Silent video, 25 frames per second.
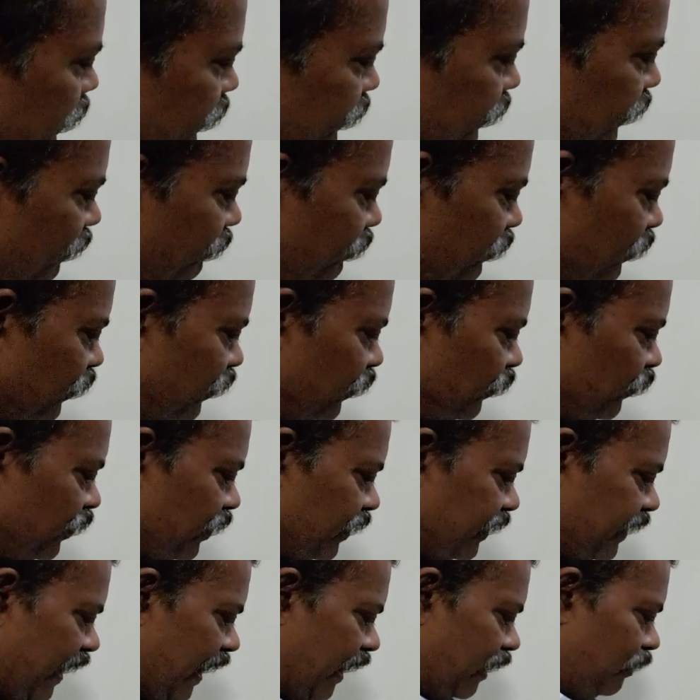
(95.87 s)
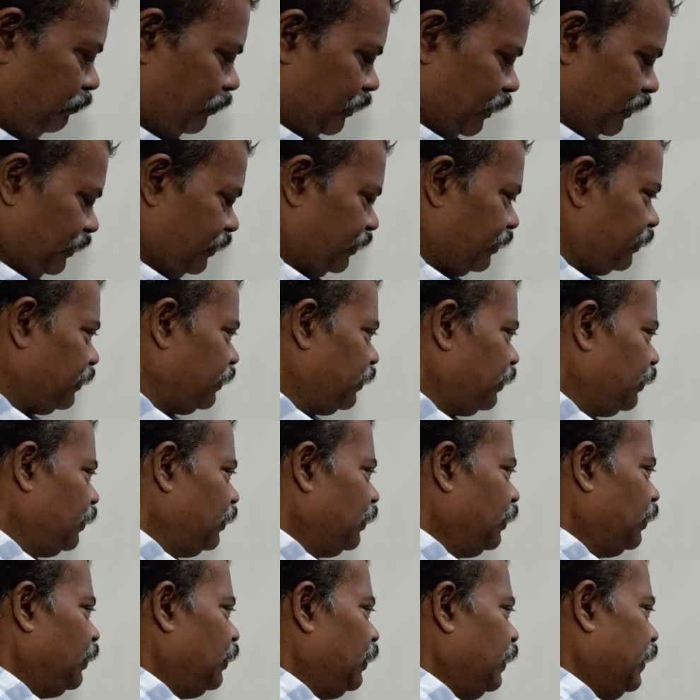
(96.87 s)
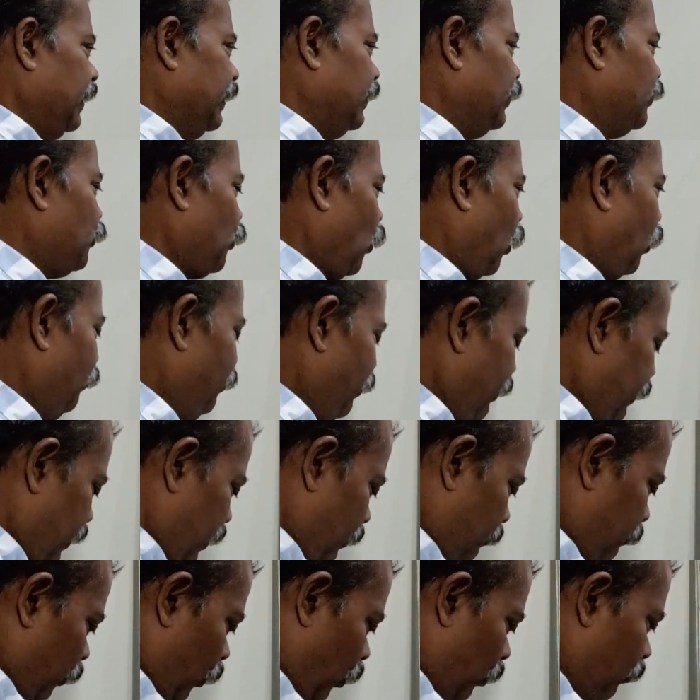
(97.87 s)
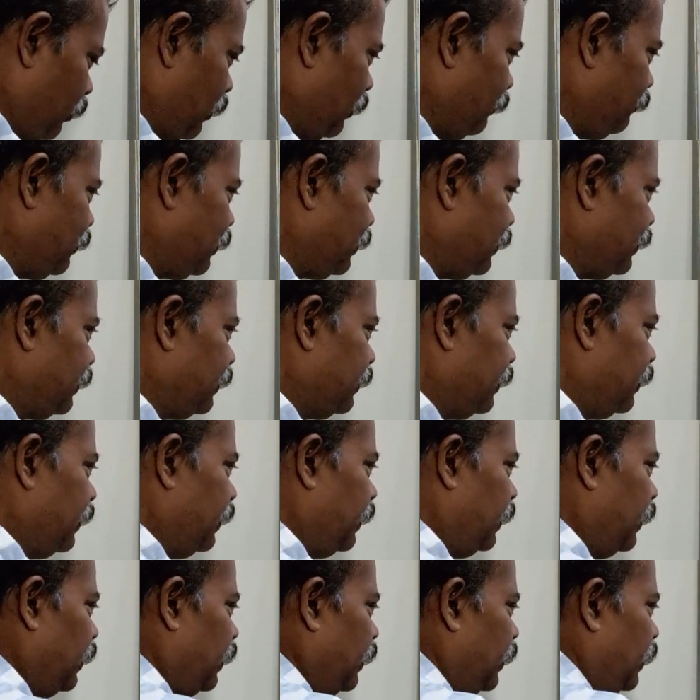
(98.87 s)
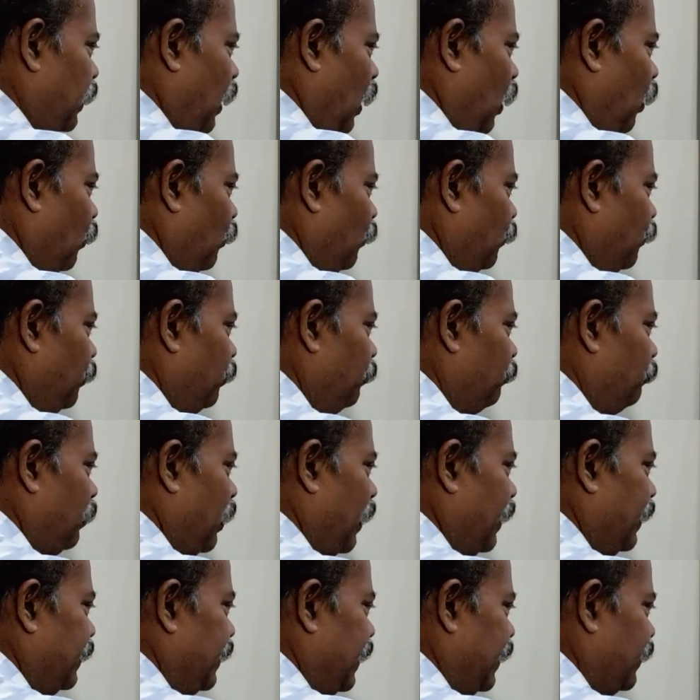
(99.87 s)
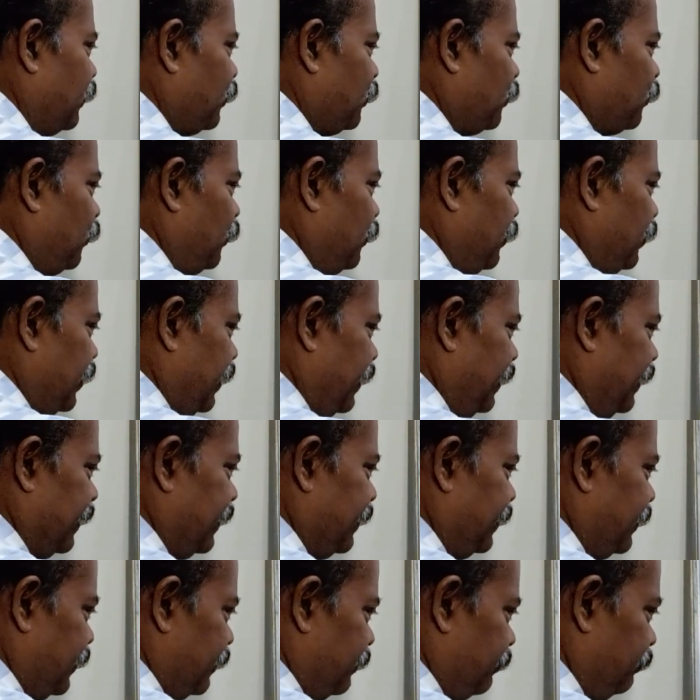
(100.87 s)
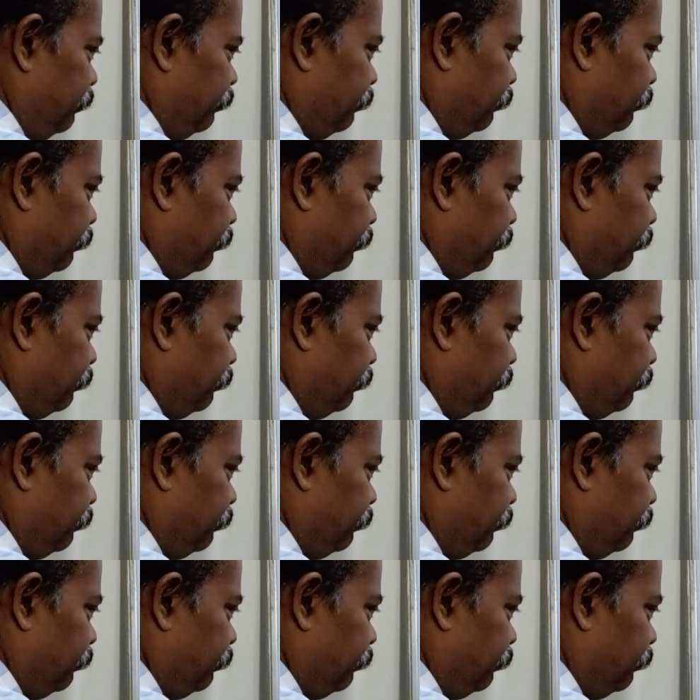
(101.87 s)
substitution help us in solving the problems. Now my next question is,